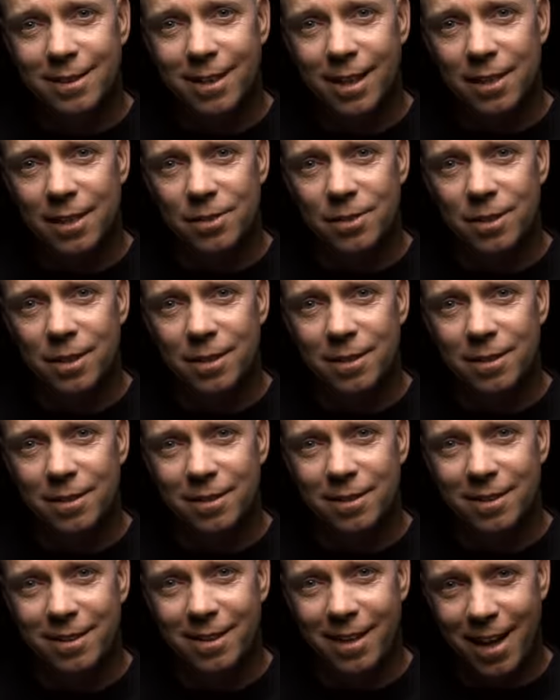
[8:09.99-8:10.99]
I said,
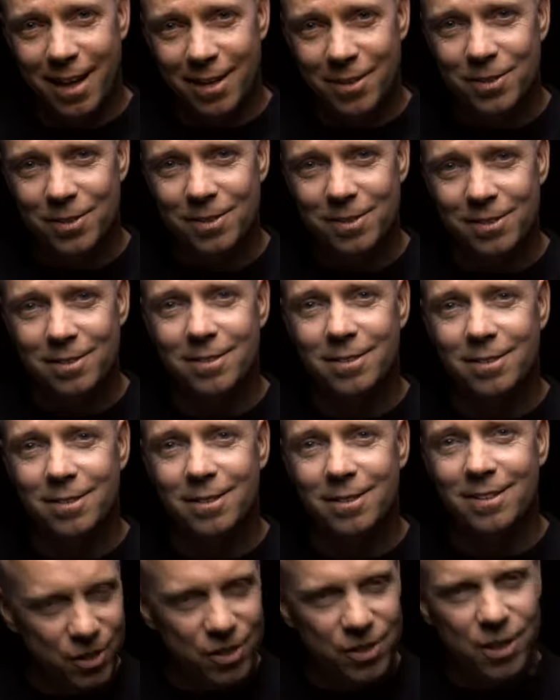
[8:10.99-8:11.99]
yes.
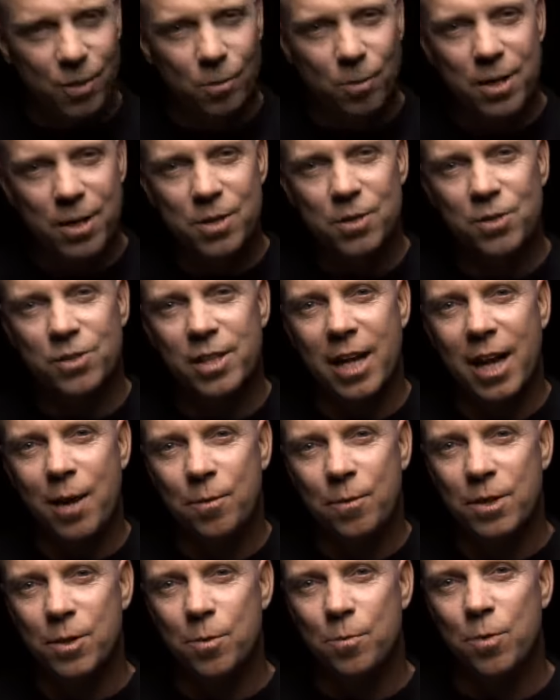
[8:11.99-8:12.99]
And she said, what do you say
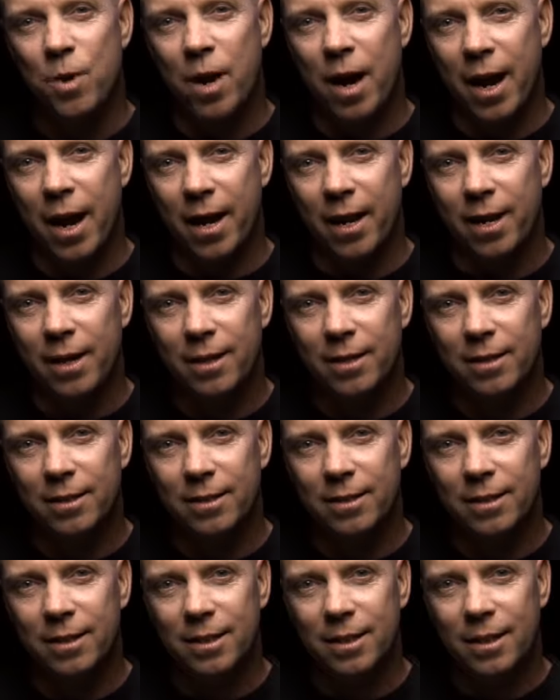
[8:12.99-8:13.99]
when you pray?
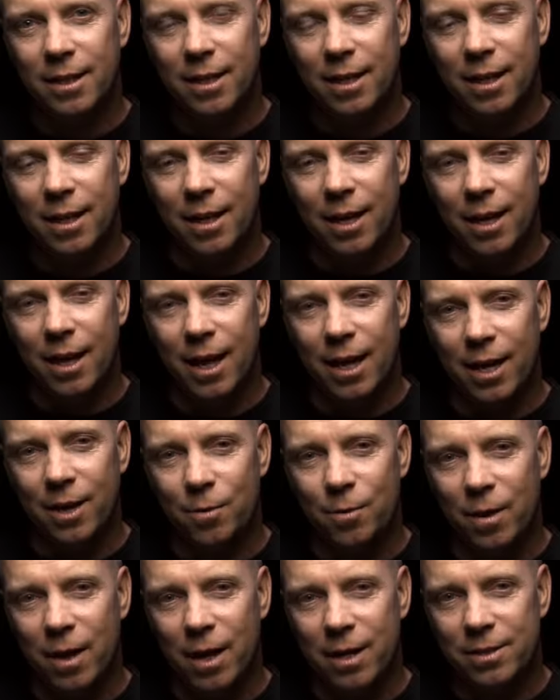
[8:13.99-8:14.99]
I
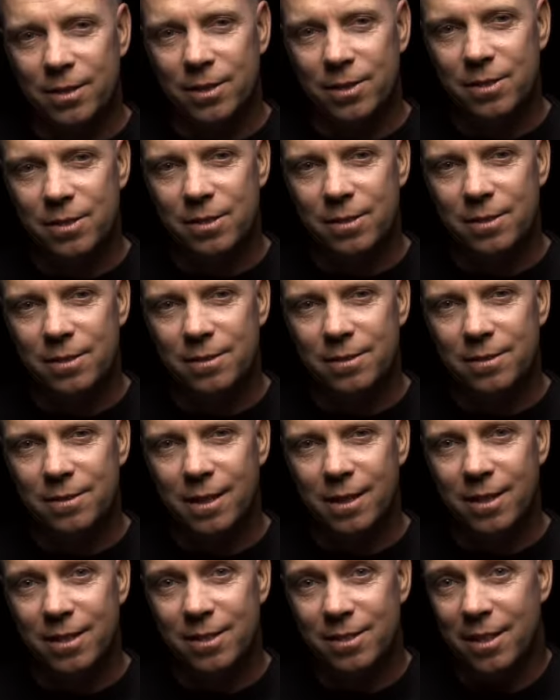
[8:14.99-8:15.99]
go, well, I just,
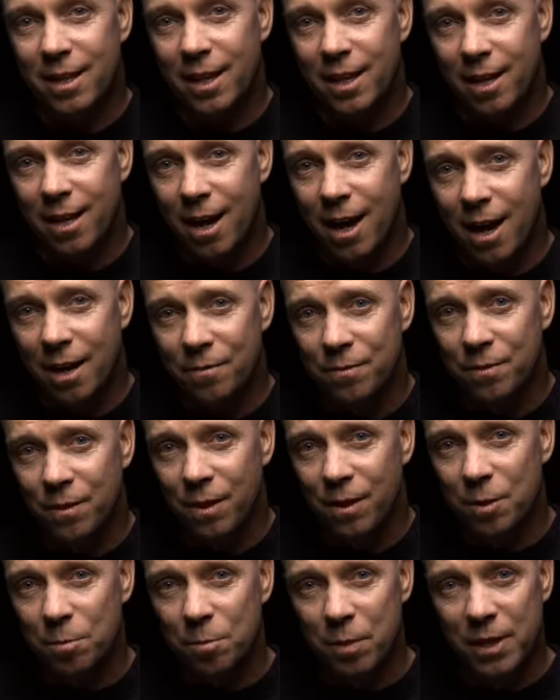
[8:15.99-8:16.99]
I just thank God for
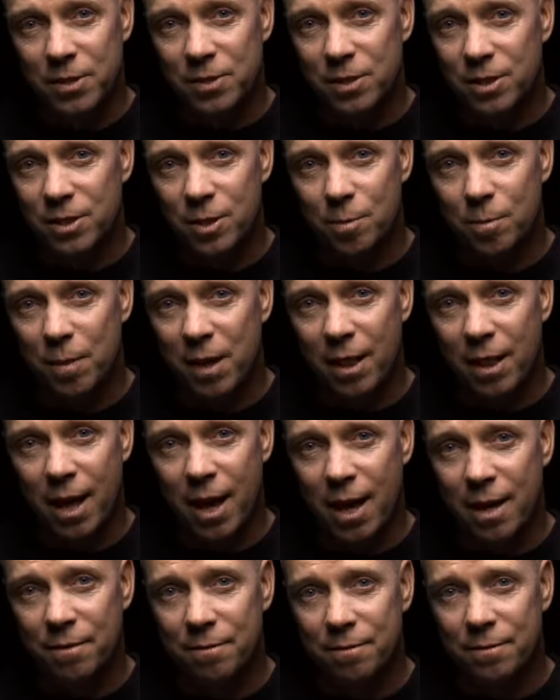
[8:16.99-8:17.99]
all the blessings in my
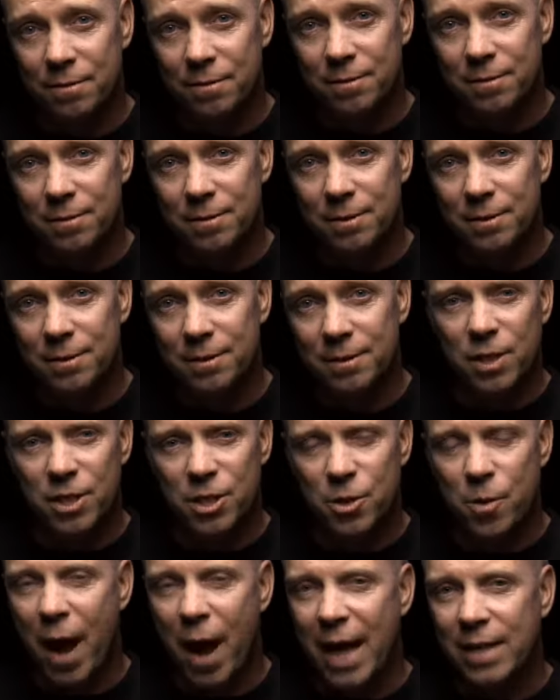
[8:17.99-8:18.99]
life.
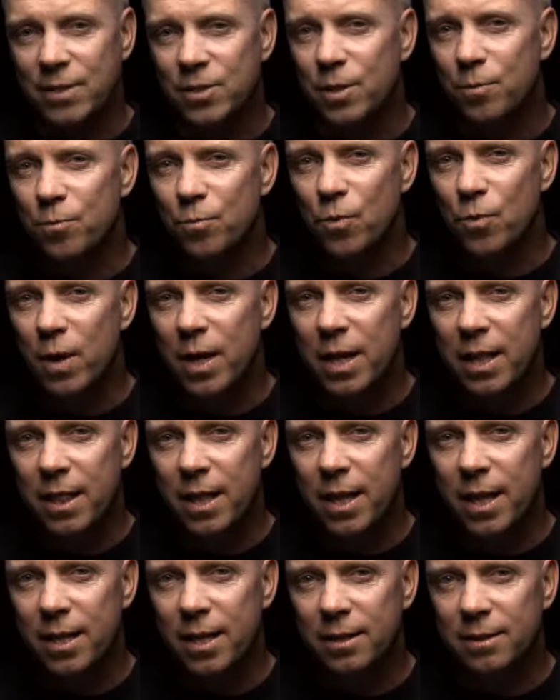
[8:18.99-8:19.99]
Do you ask him for
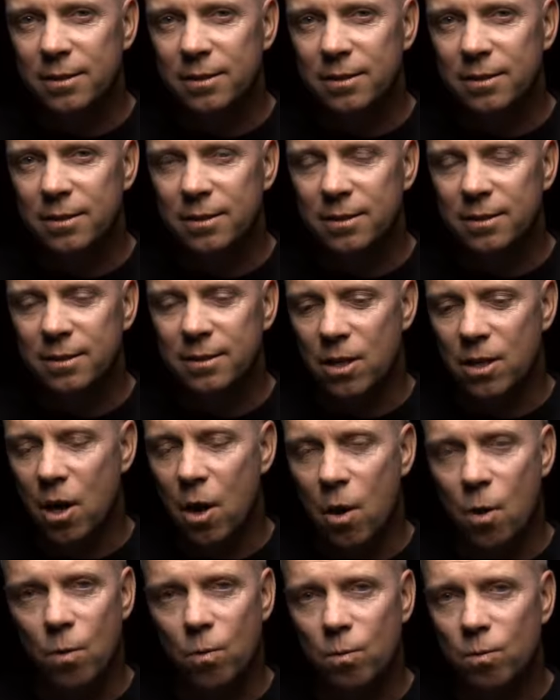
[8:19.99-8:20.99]
anything?
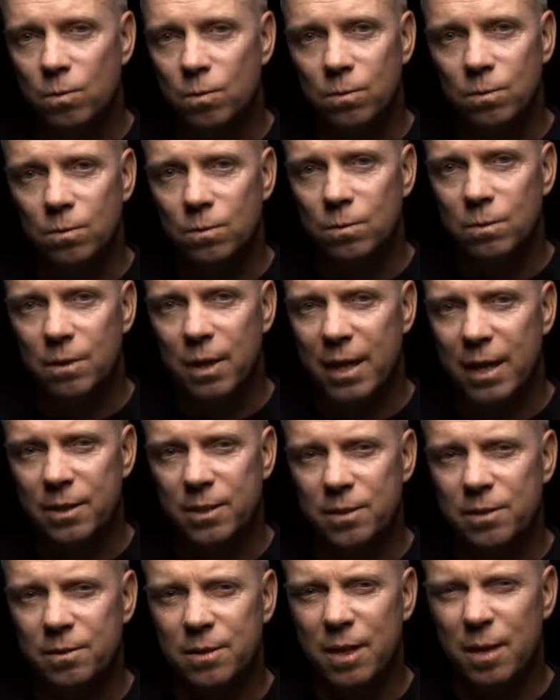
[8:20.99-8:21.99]
No. I
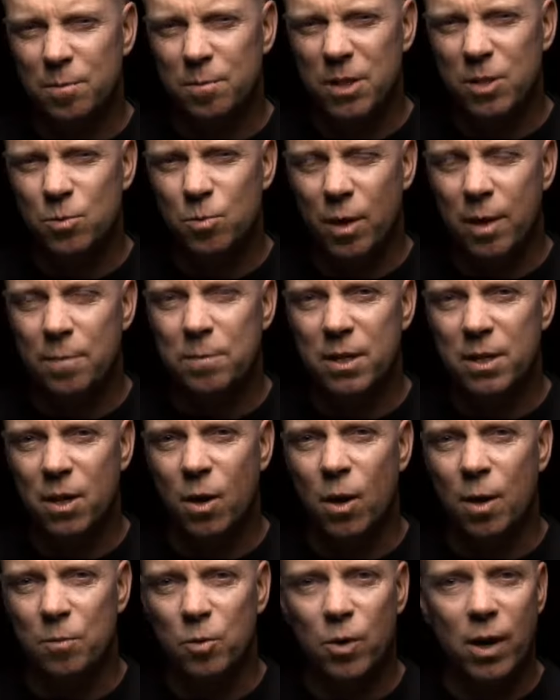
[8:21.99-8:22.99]
just, I just want him to
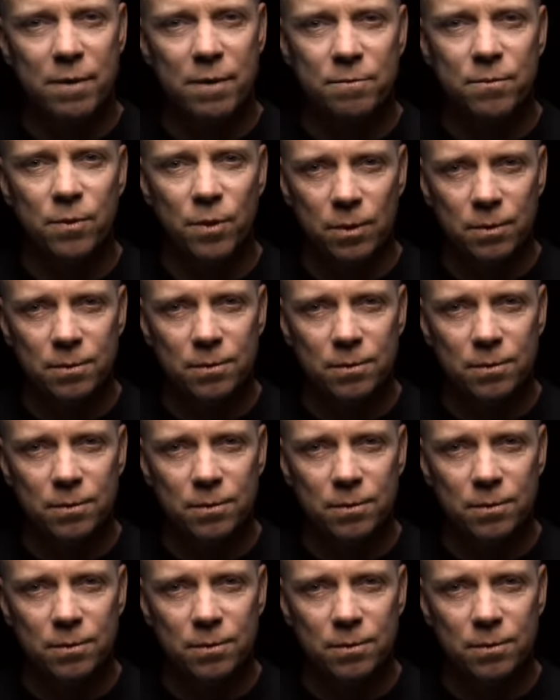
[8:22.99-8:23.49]
know I'm grateful.